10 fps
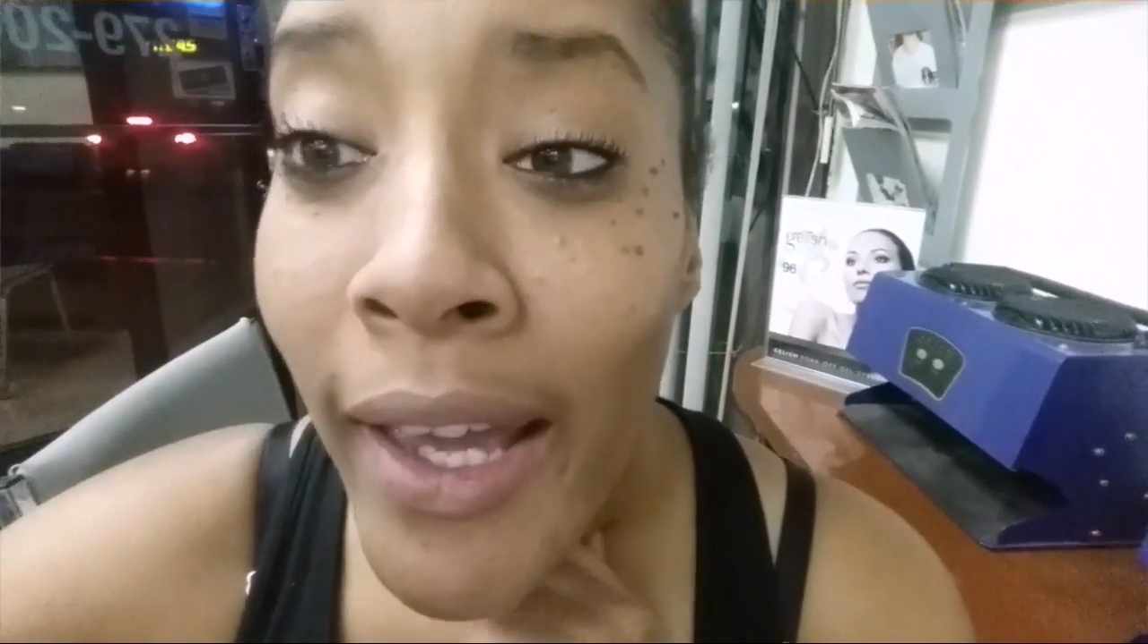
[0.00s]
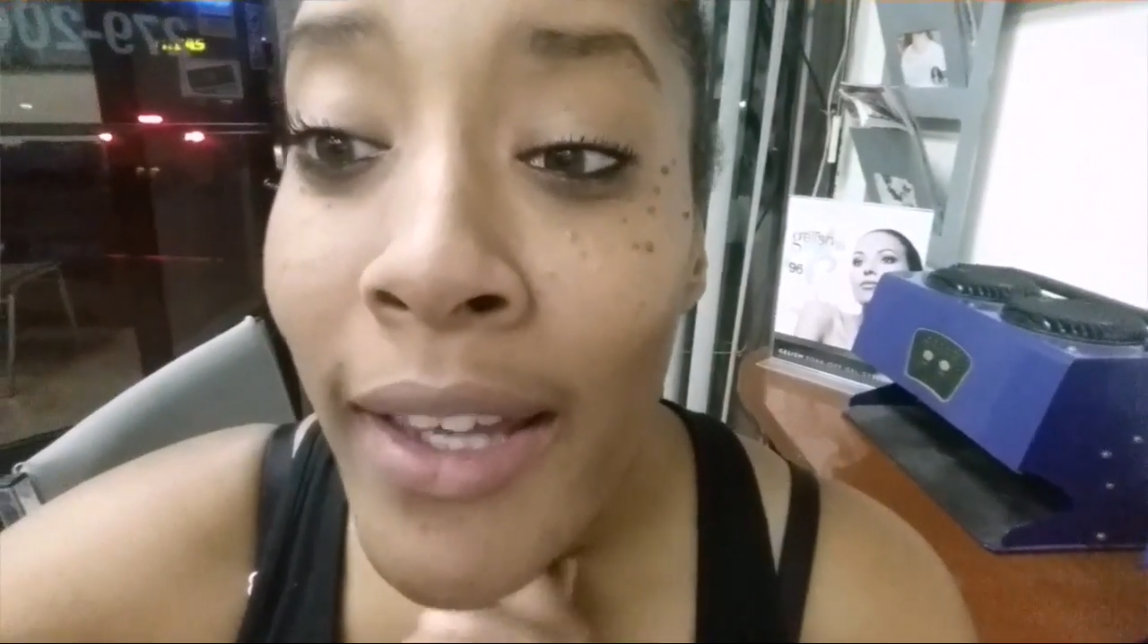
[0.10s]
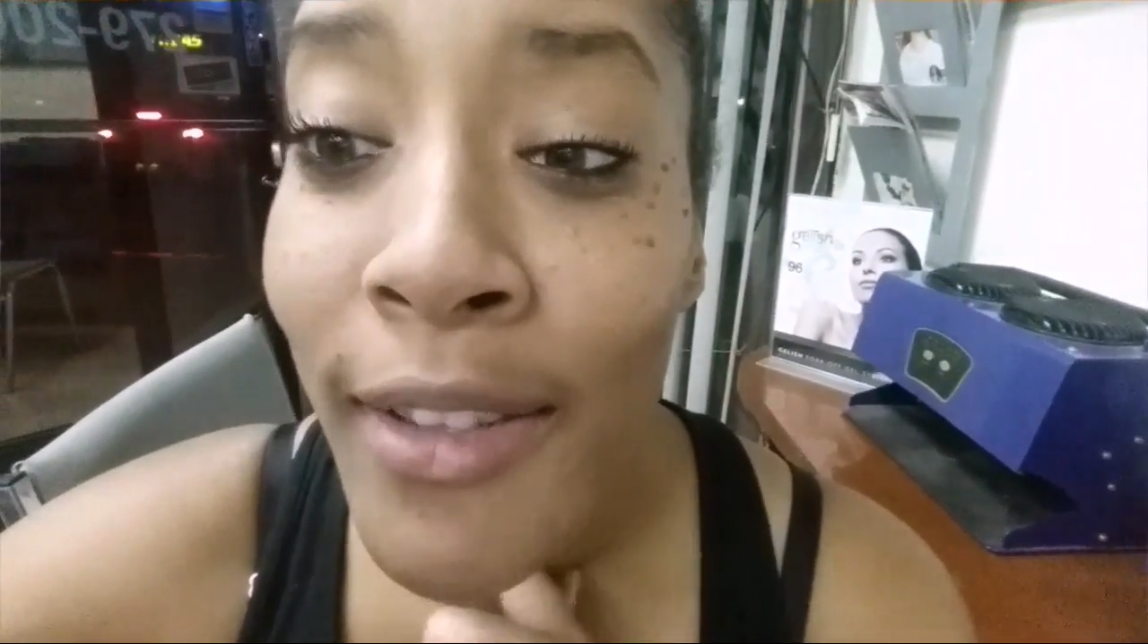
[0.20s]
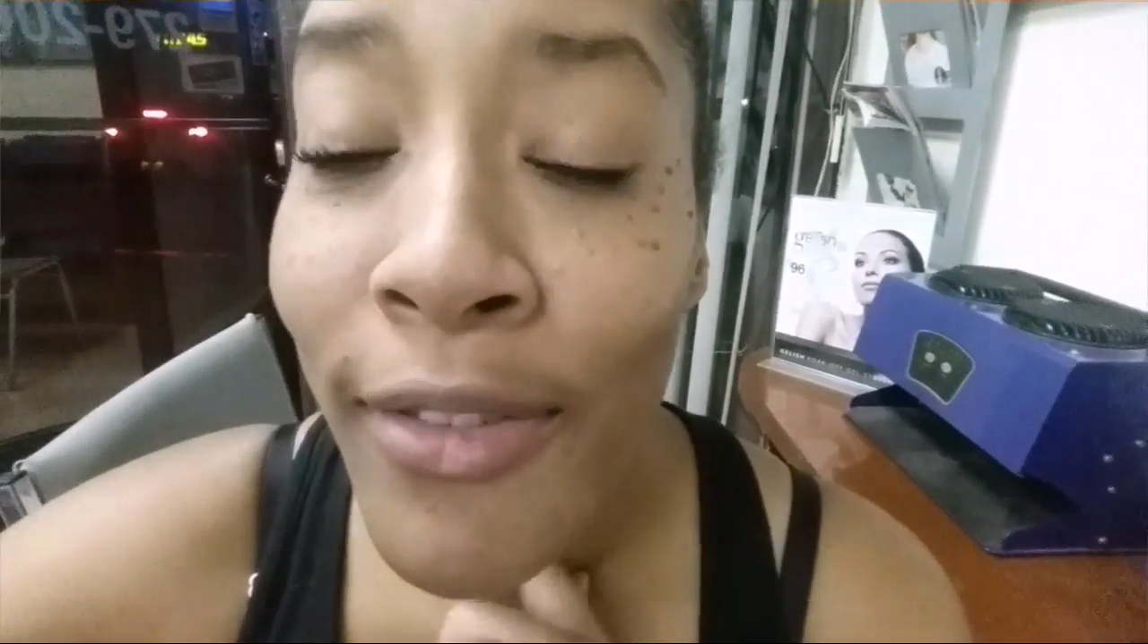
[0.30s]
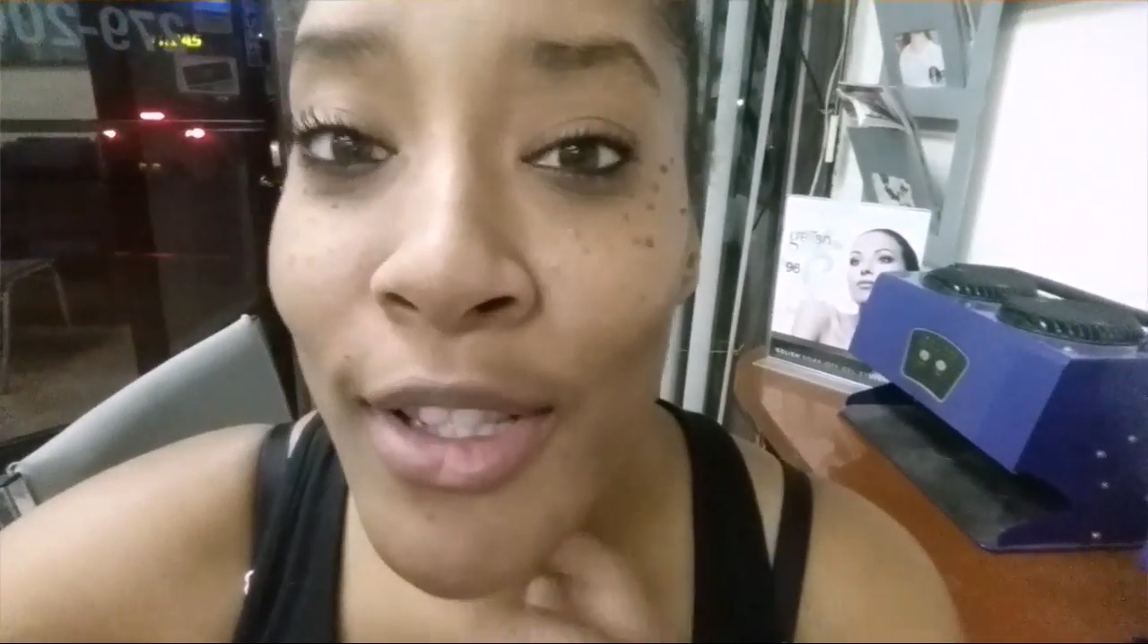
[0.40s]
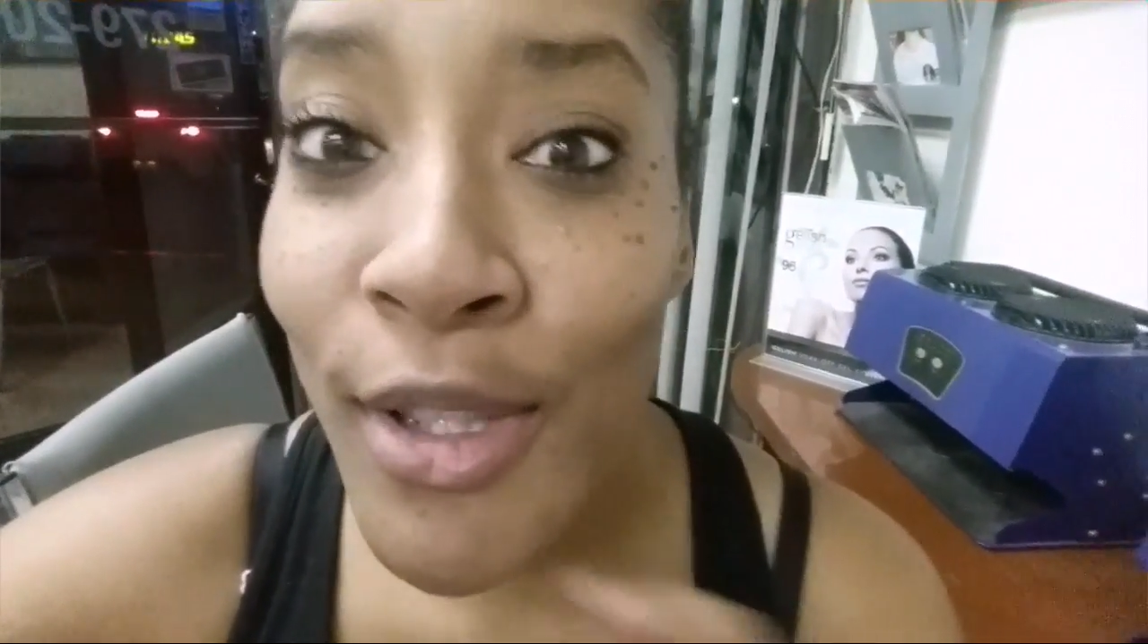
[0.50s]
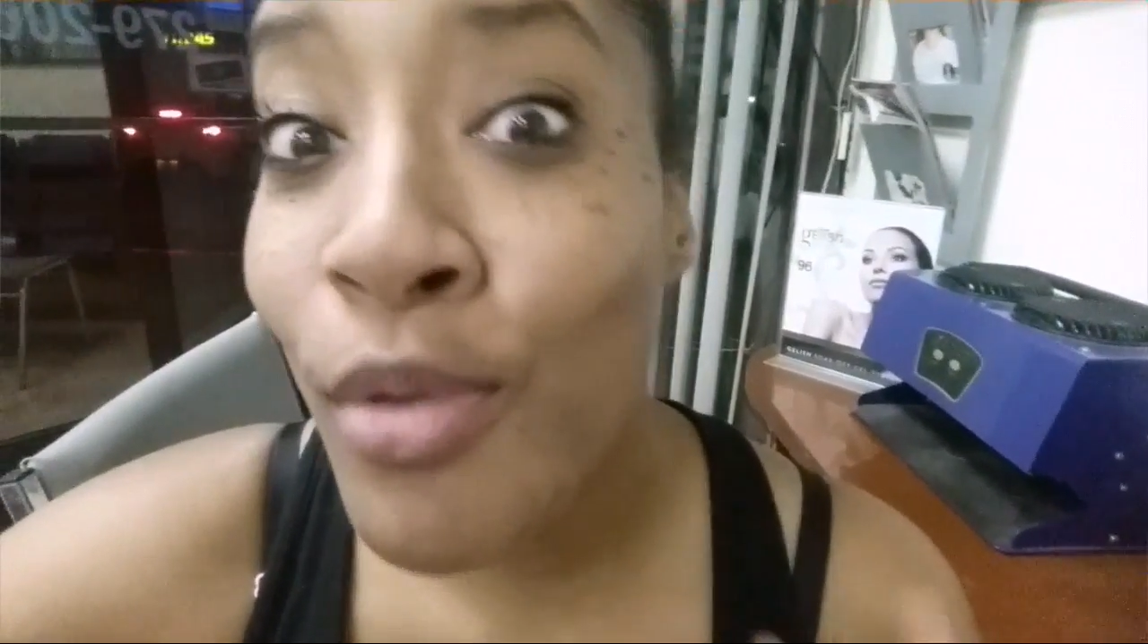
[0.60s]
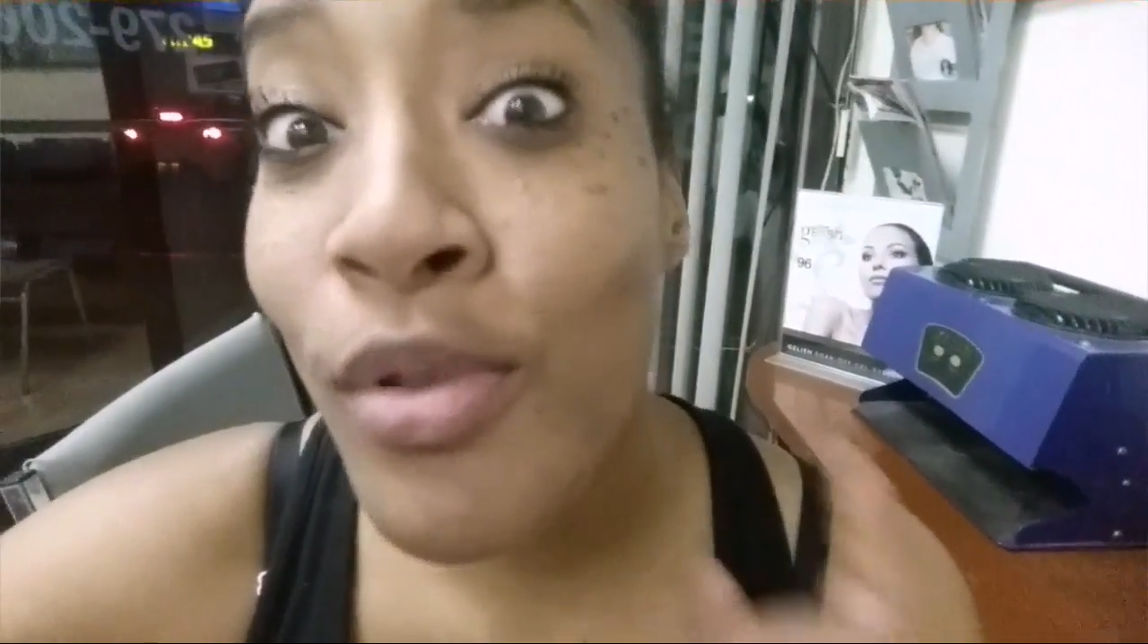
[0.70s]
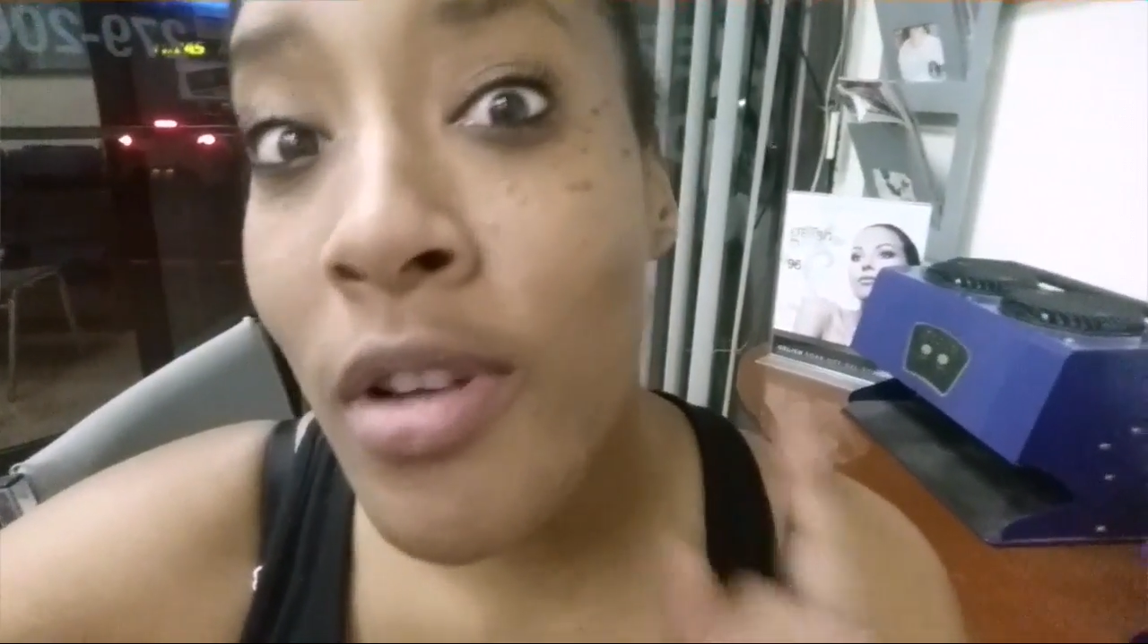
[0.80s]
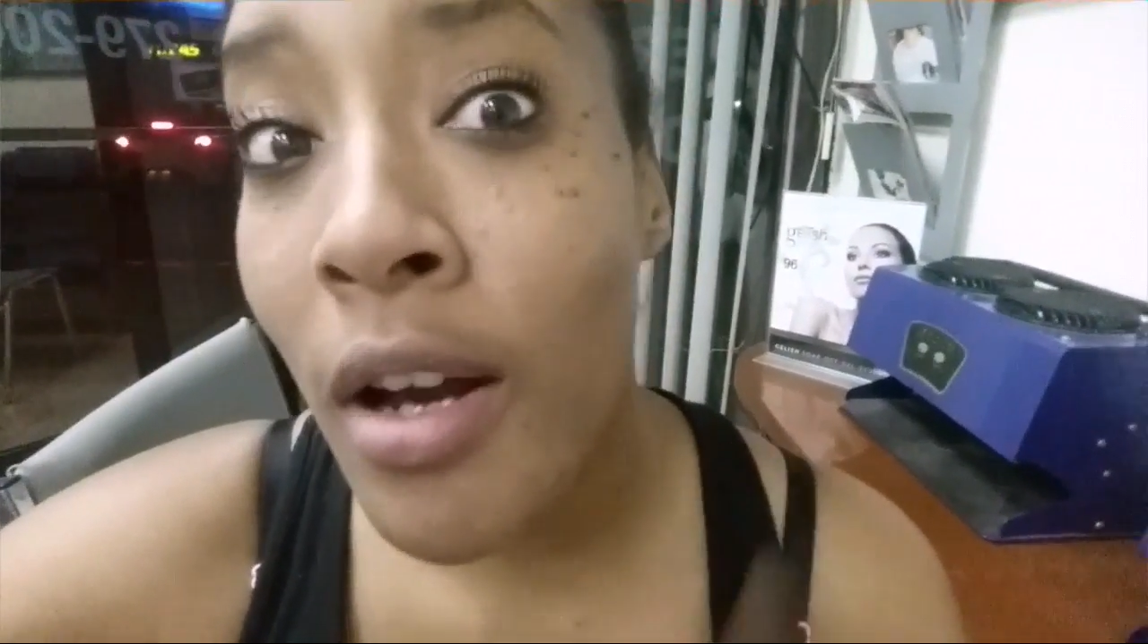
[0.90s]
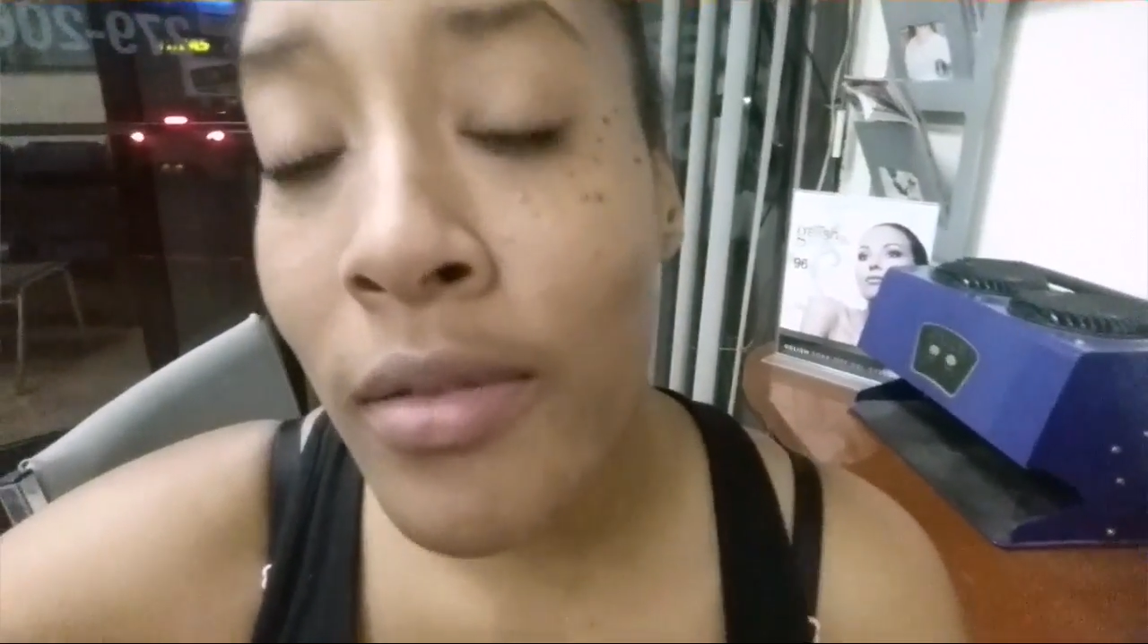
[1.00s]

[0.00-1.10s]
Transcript: and if I do